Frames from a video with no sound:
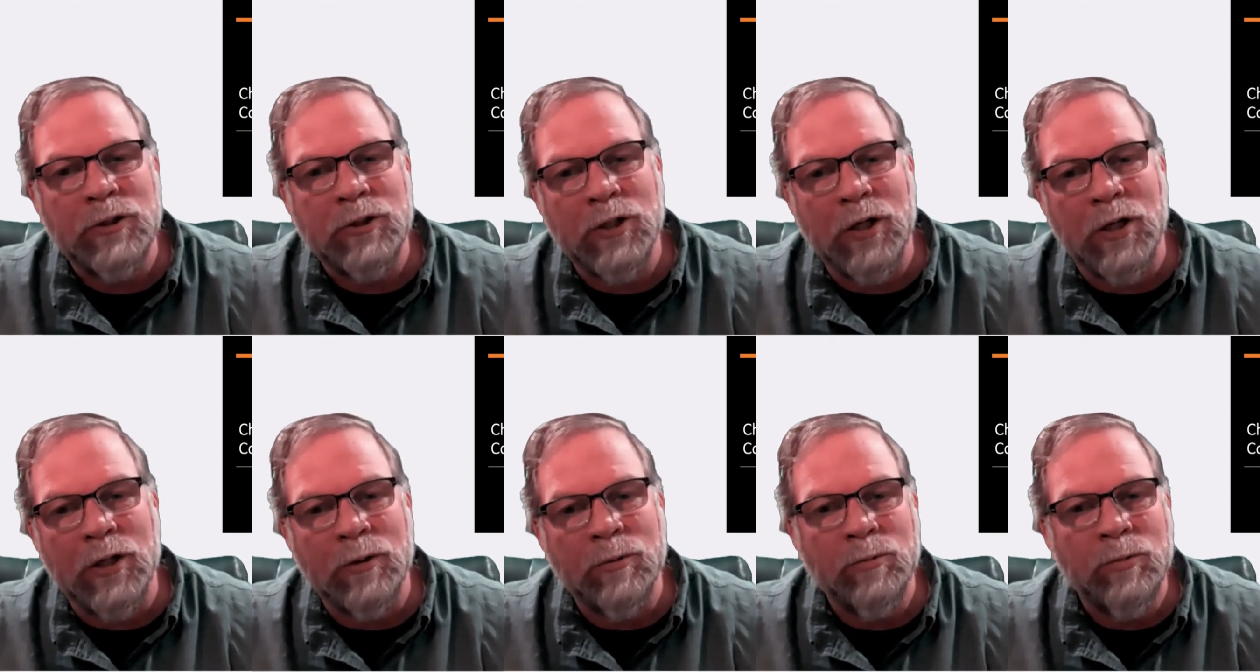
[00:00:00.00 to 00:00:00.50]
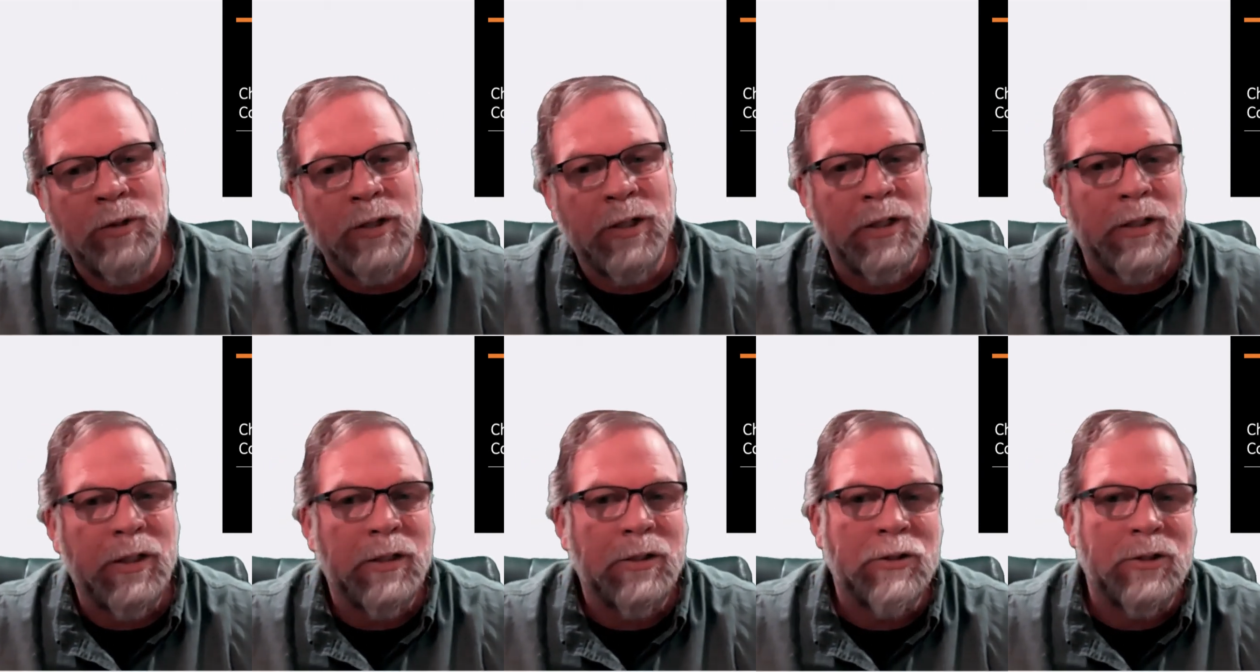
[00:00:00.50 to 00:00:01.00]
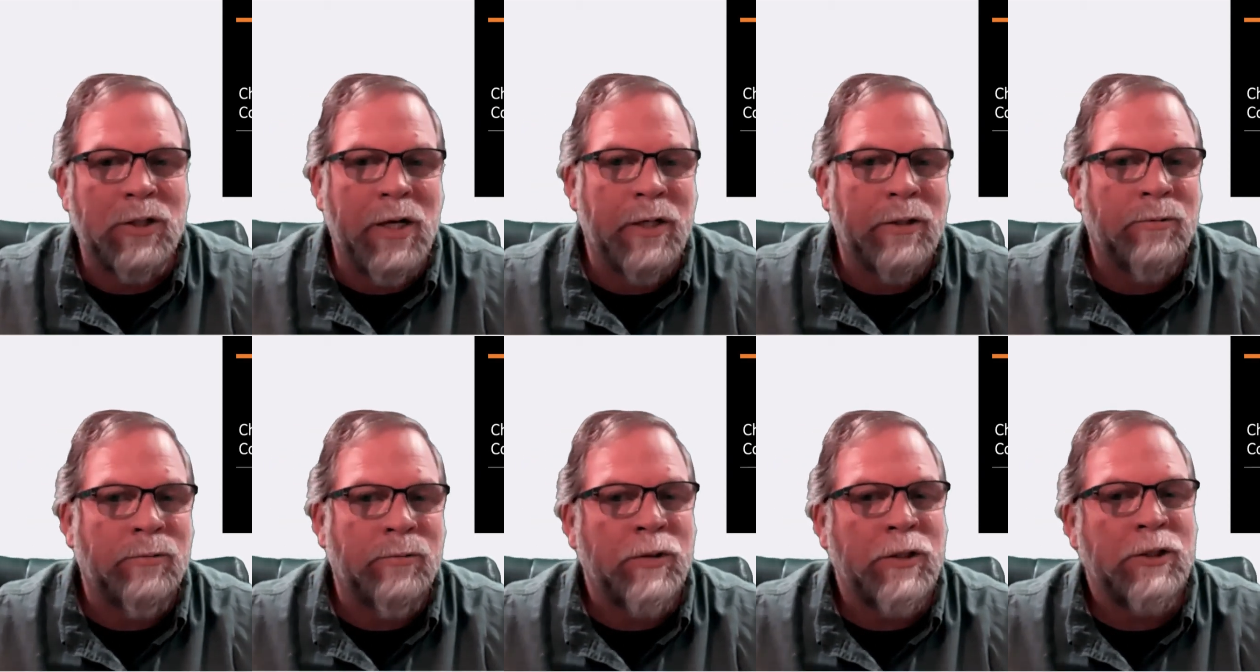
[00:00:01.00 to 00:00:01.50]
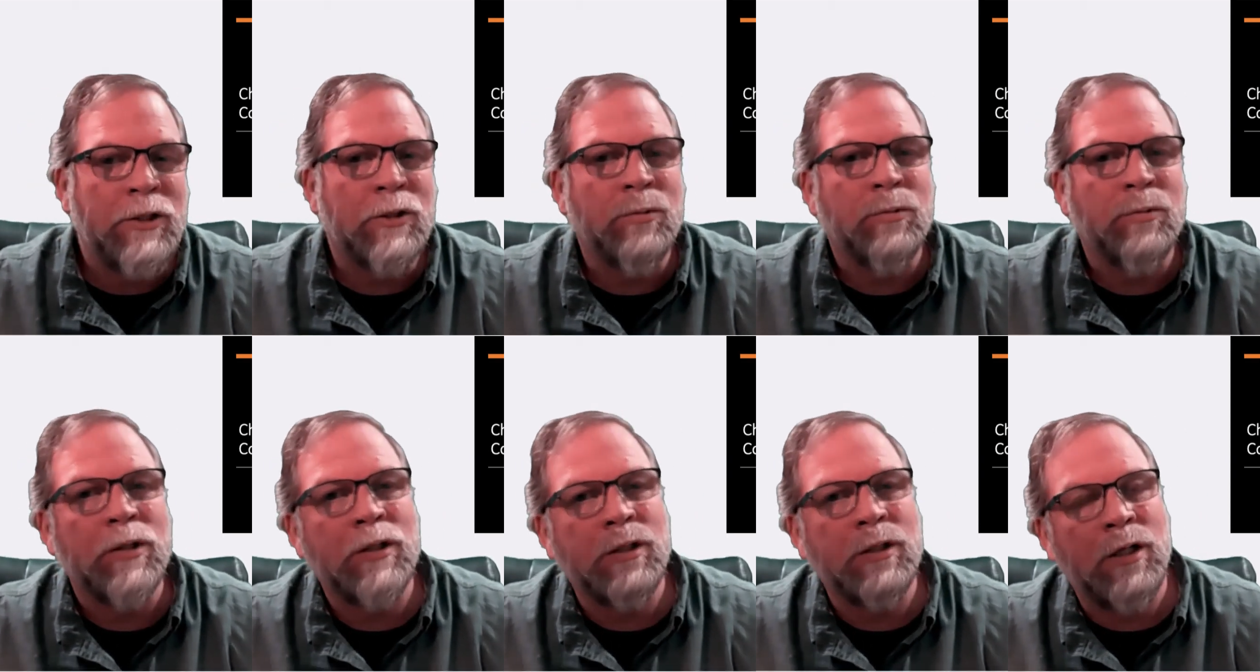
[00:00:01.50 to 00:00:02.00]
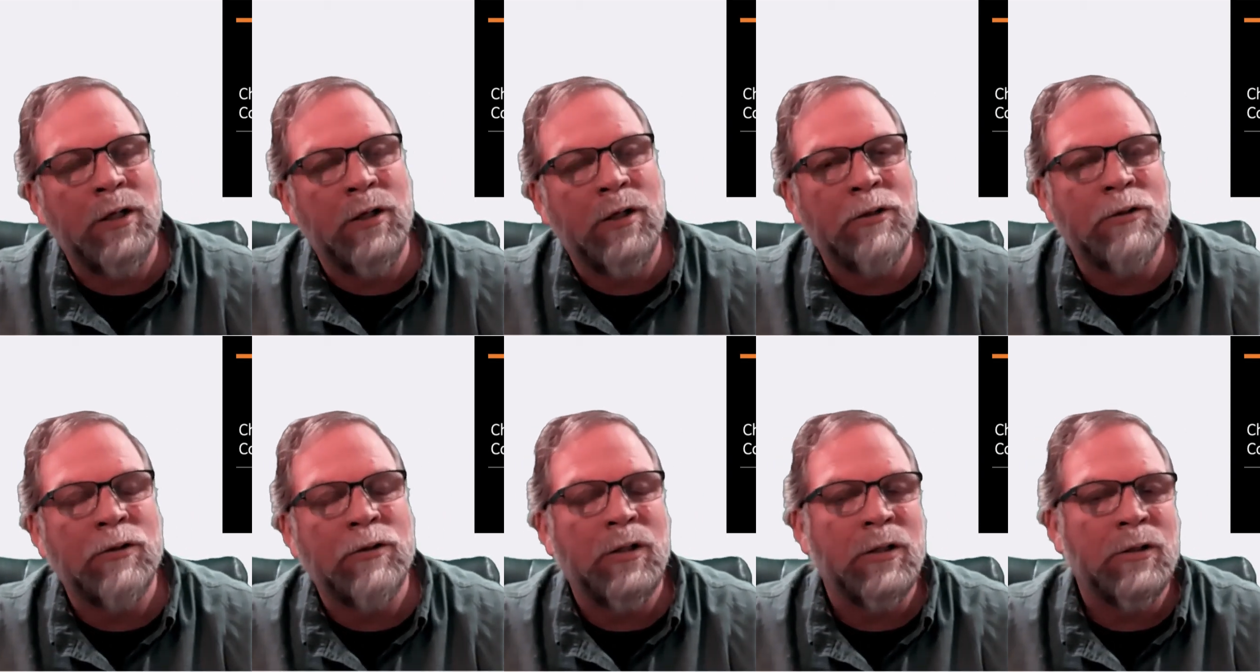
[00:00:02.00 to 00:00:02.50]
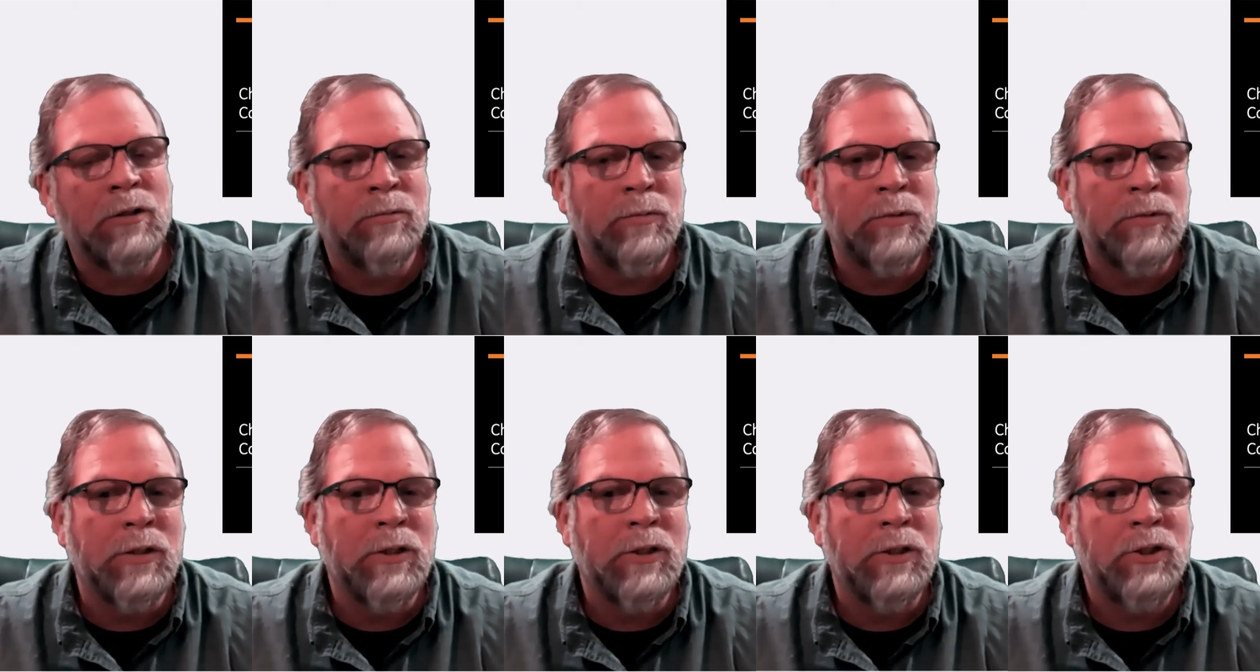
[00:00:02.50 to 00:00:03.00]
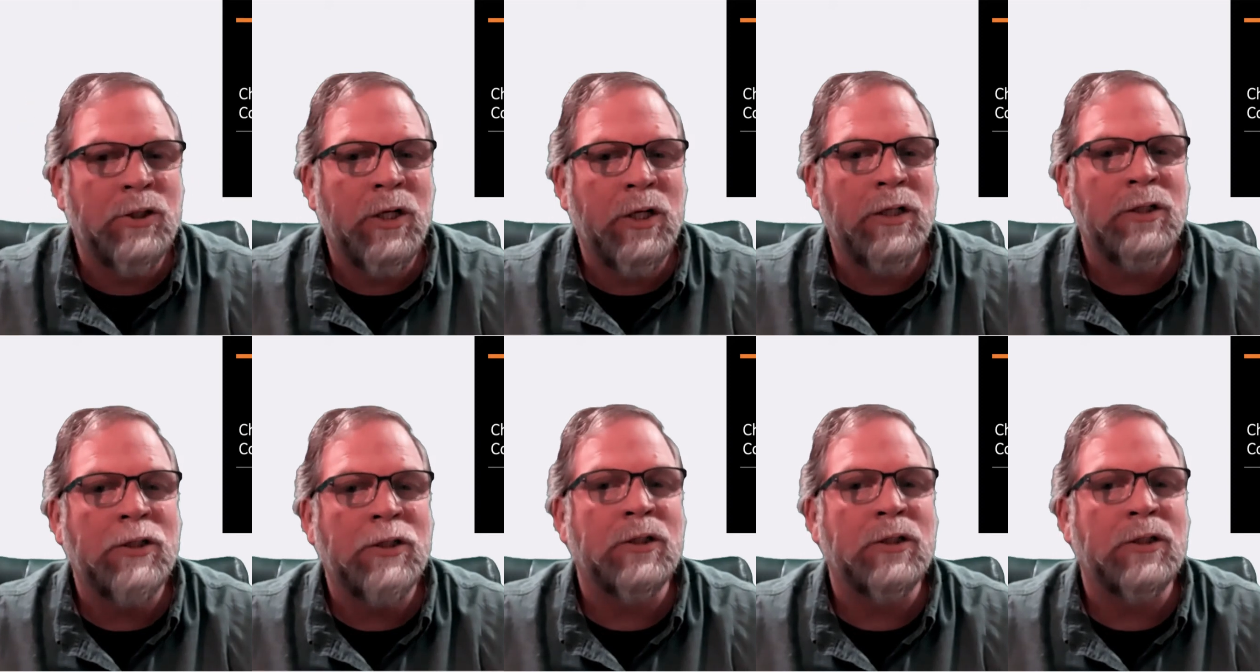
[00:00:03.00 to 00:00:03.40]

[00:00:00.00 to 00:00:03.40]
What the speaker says: John Wick, Jack Reacher, where the character doesn't really change.